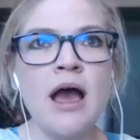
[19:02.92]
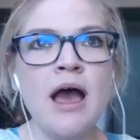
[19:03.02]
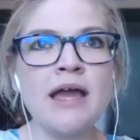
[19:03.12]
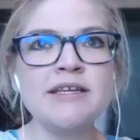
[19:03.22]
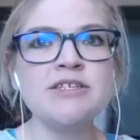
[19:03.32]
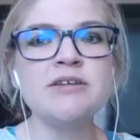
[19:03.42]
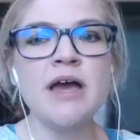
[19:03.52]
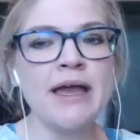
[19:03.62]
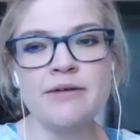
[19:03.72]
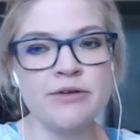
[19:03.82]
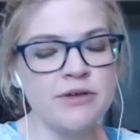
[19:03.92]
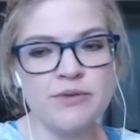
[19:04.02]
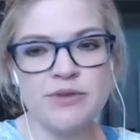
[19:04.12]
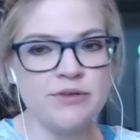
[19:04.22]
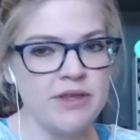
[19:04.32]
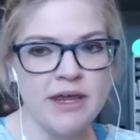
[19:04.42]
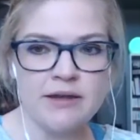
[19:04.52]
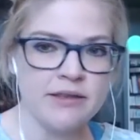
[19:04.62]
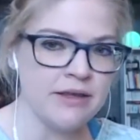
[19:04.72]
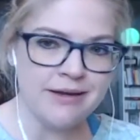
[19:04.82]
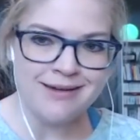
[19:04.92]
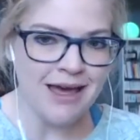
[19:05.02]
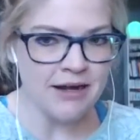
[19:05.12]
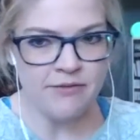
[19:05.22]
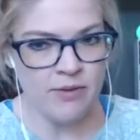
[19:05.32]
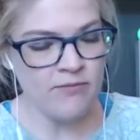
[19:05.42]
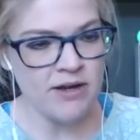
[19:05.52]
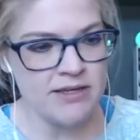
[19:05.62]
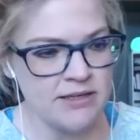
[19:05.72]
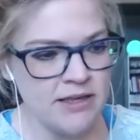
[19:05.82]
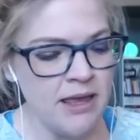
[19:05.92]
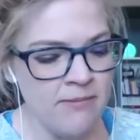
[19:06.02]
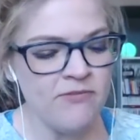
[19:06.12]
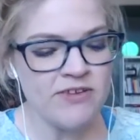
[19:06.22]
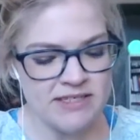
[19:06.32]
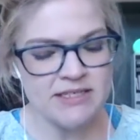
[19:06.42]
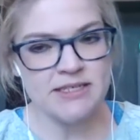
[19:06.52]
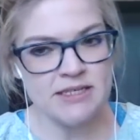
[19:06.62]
I agree with you that not enough emphasis